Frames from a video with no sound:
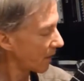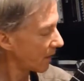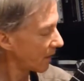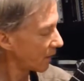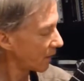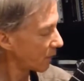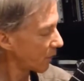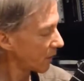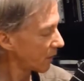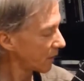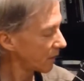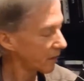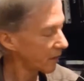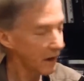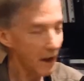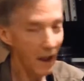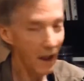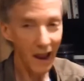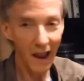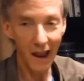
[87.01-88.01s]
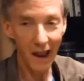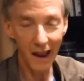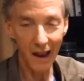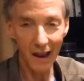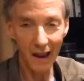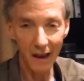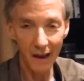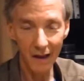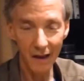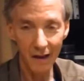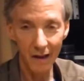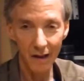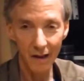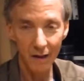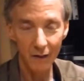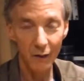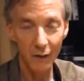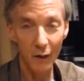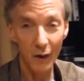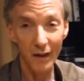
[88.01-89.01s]
This one is an A,
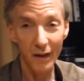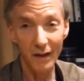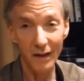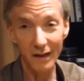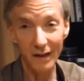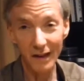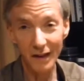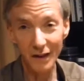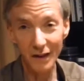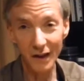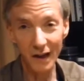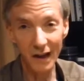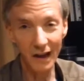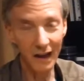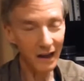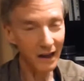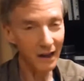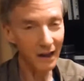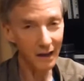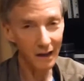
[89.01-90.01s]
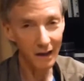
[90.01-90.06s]
this is a G.